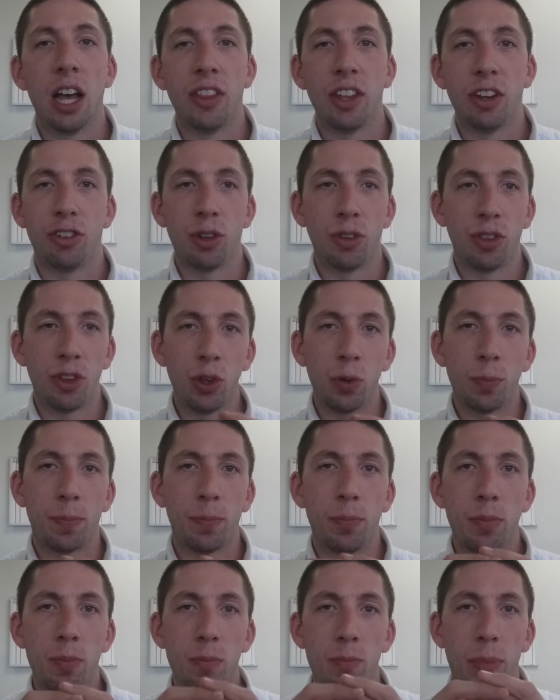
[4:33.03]
They showed the new
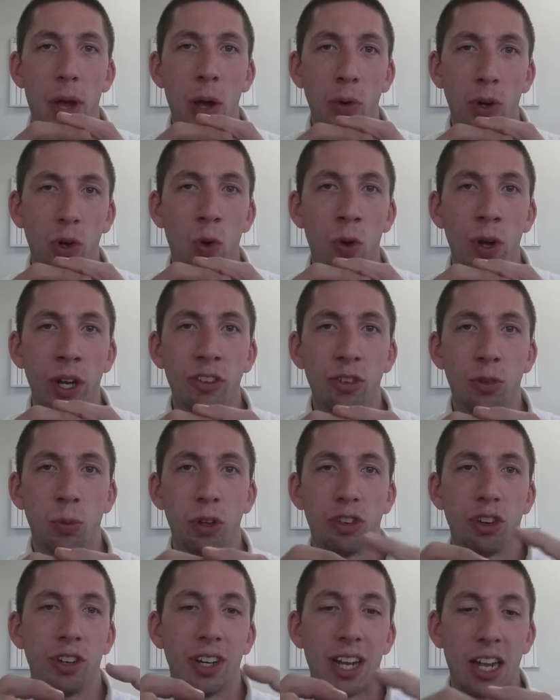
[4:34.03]
Power Coins,
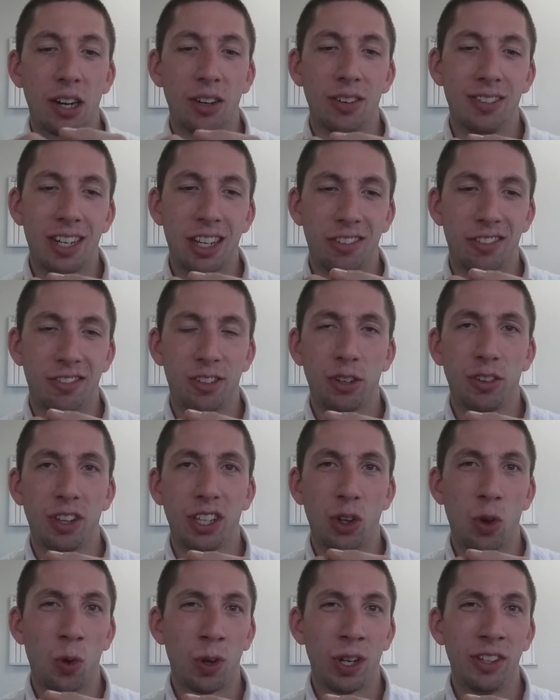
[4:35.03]
which are not
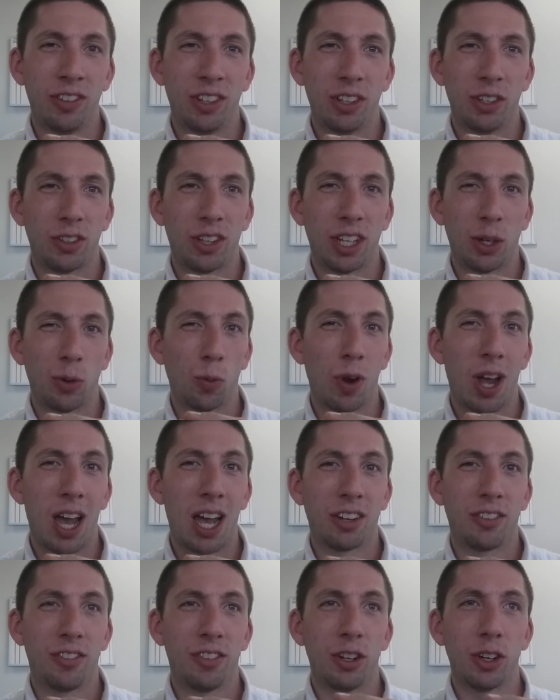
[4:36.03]
necessarily coins. They look like
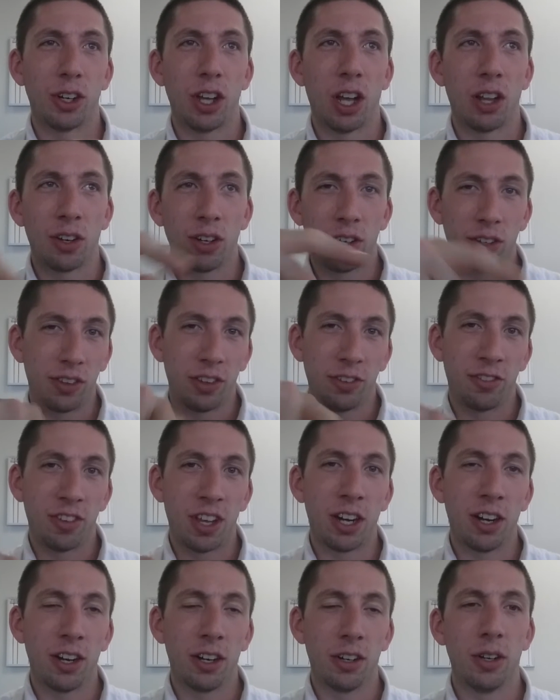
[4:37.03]
rocks that are colored in the
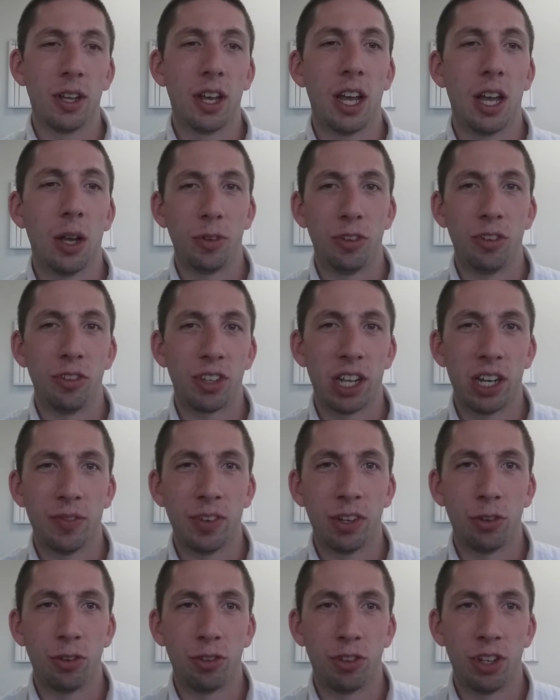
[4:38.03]
center, which is kind
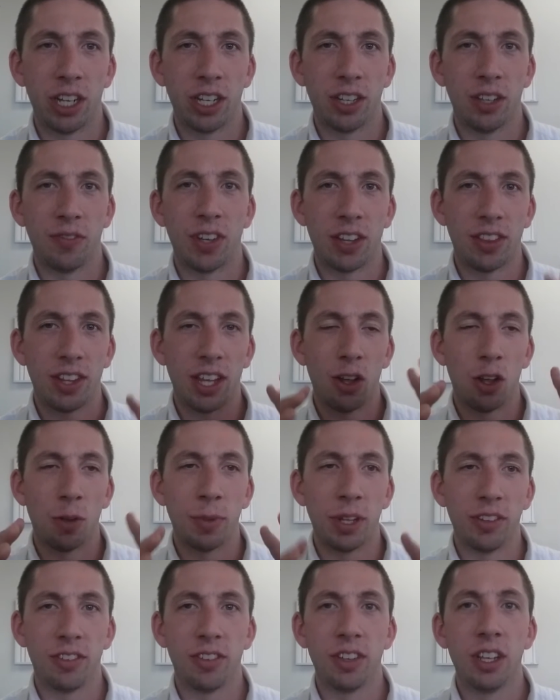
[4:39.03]
of interesting. And they've got the
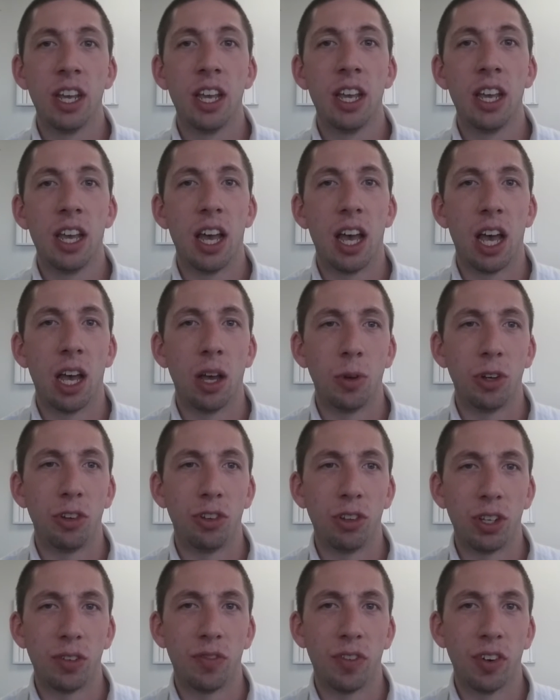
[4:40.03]
helmets,
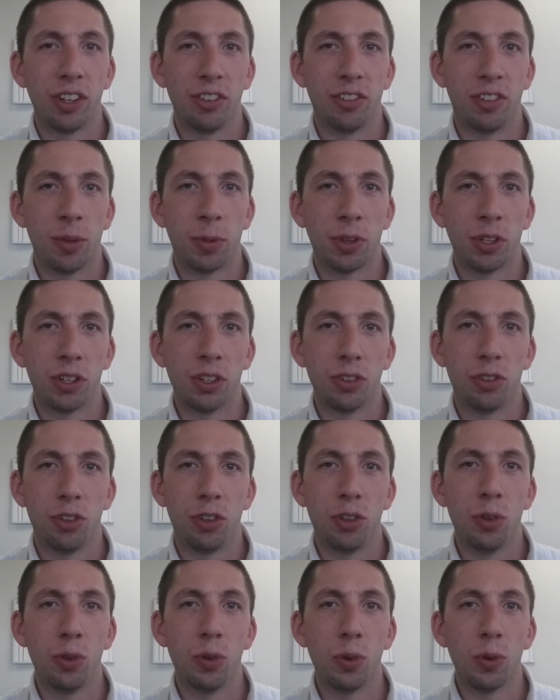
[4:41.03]
which look very similar
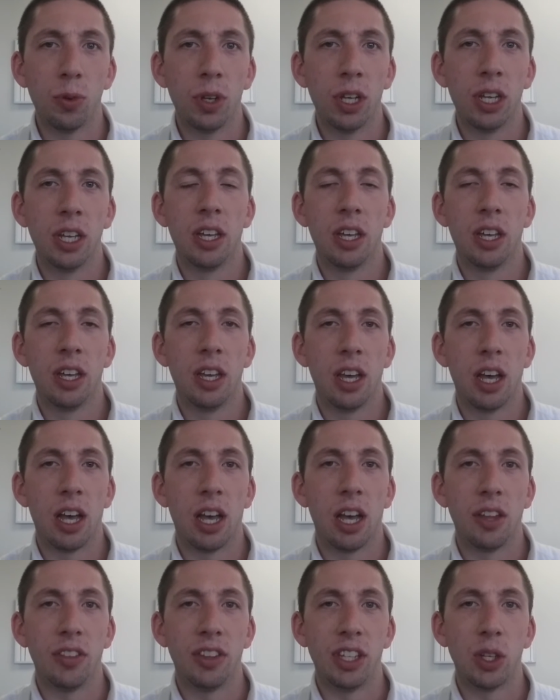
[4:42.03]
to
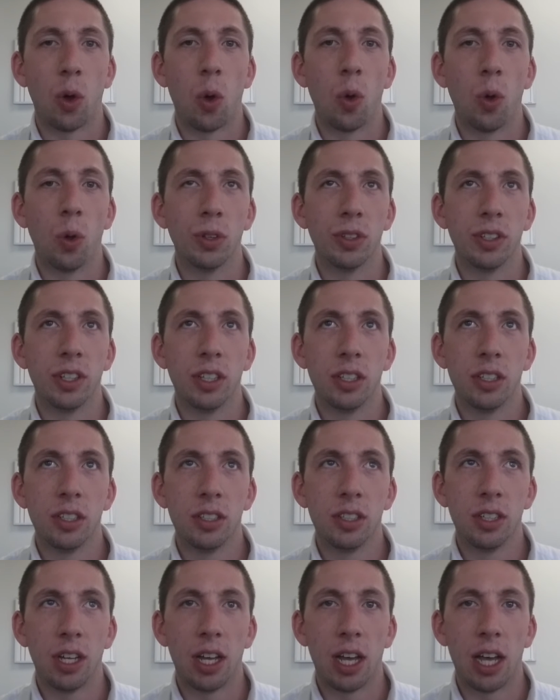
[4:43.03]
the old
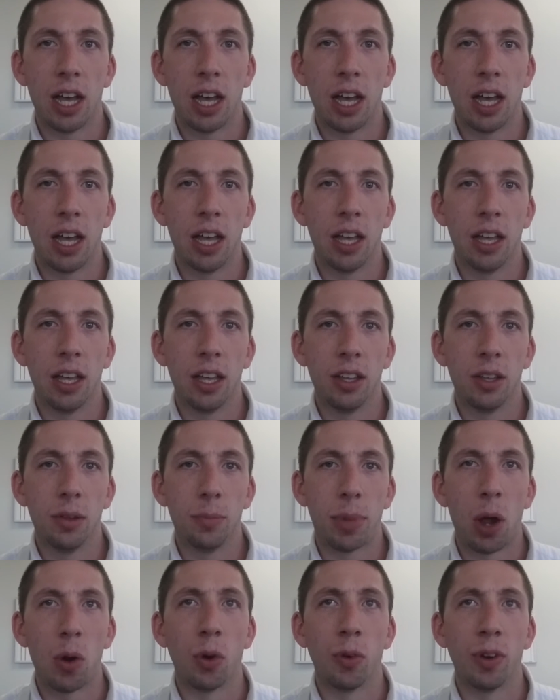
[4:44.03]

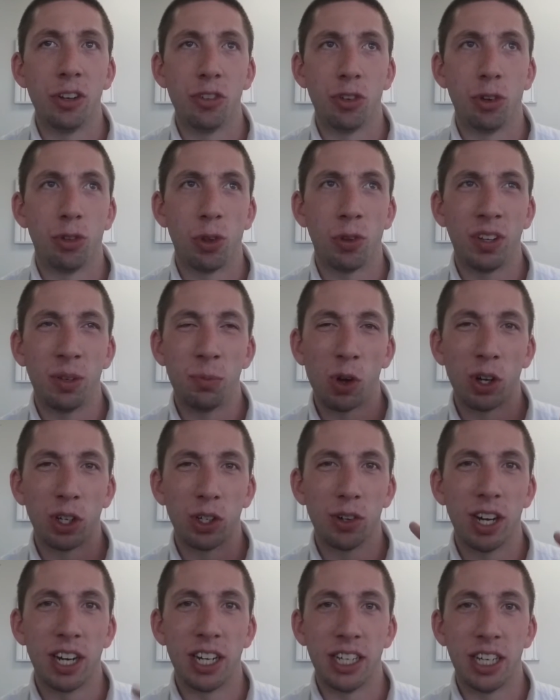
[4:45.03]
Power Rangers, only more
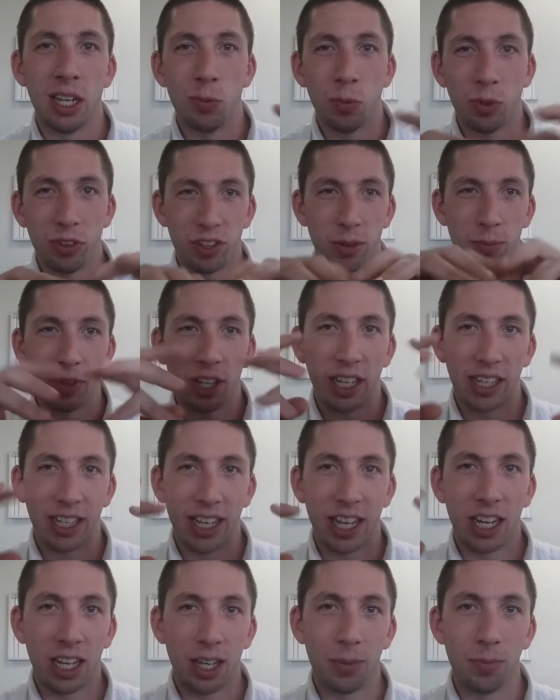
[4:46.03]
gritty and with some like
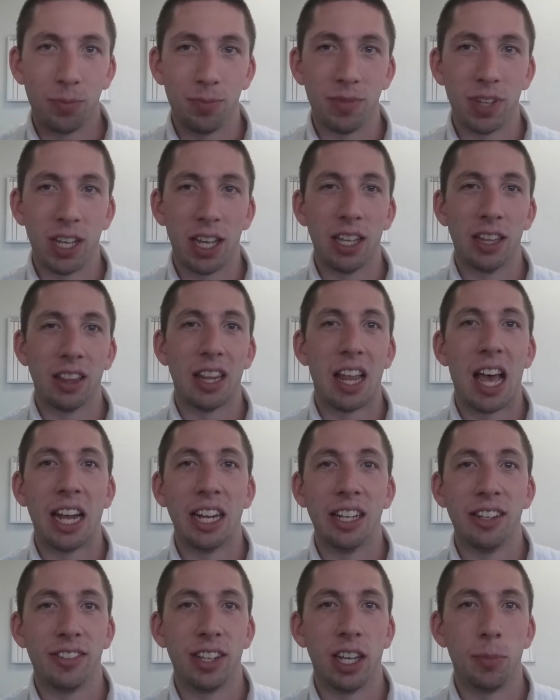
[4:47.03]
kind of
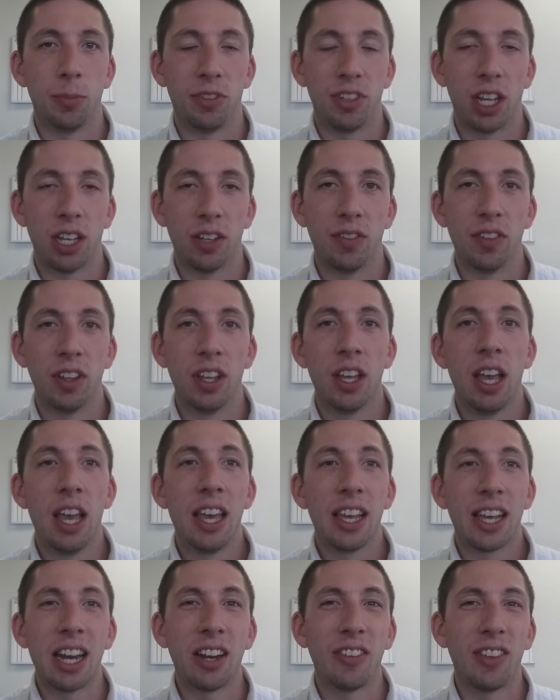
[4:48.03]
line type stuff.
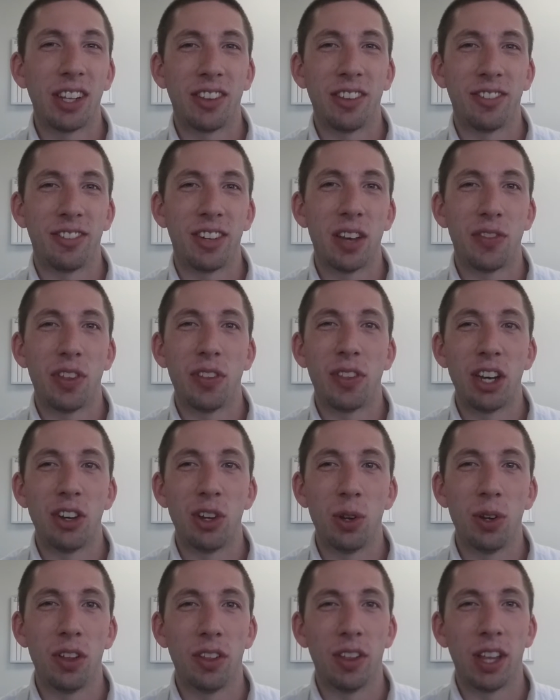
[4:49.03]
Kind of like the stuff that they
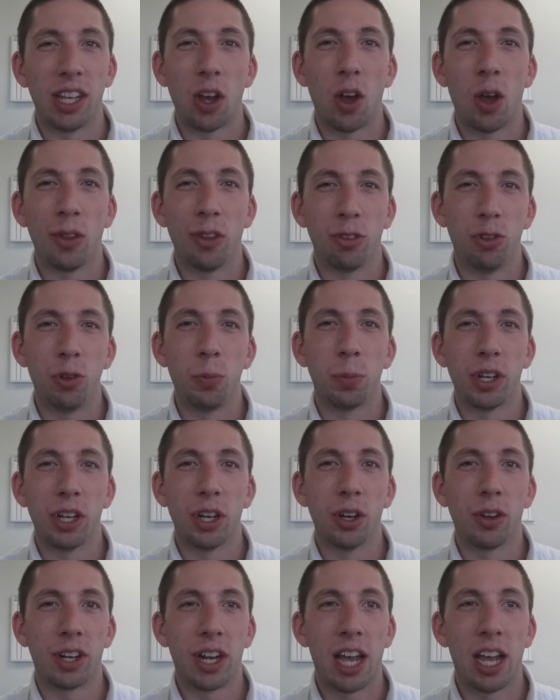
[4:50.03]
do to like all the
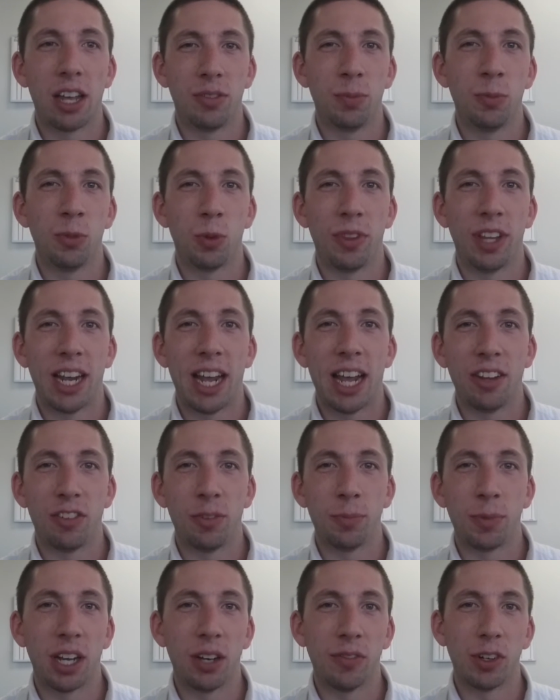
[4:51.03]
superhero costumes where they add
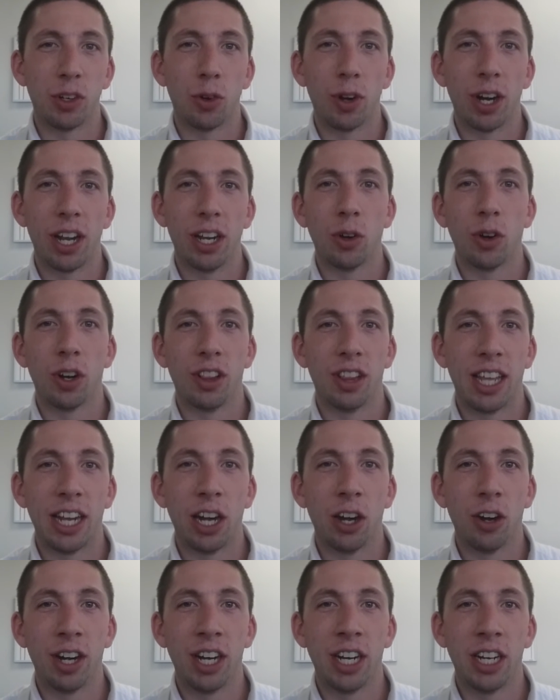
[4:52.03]
some kind of grit or a
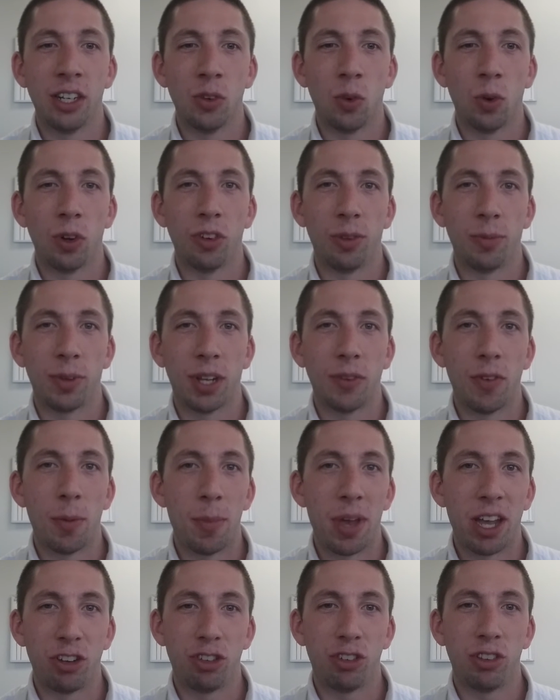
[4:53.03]
layering or some kind of
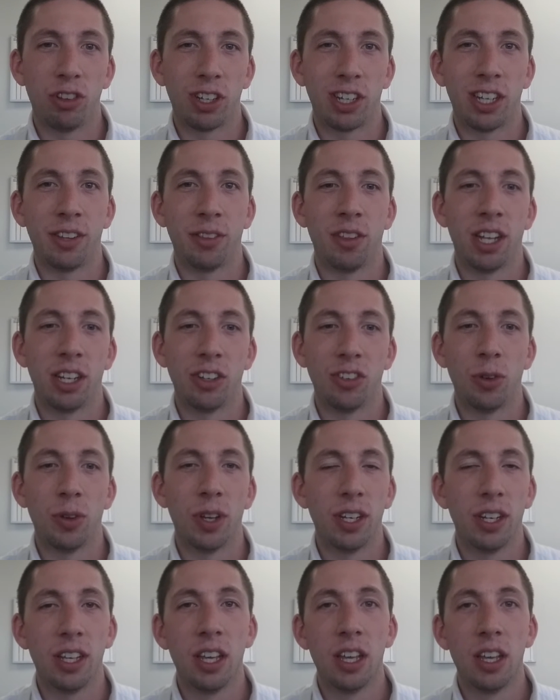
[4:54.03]
a mesh looking thing
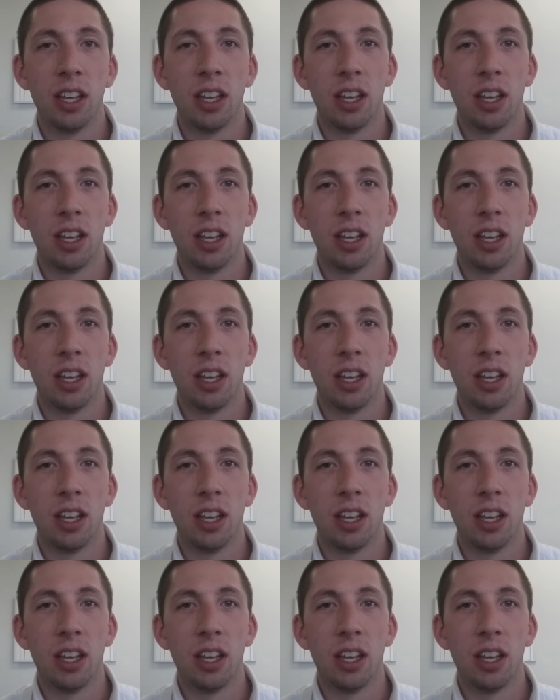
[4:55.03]
to it.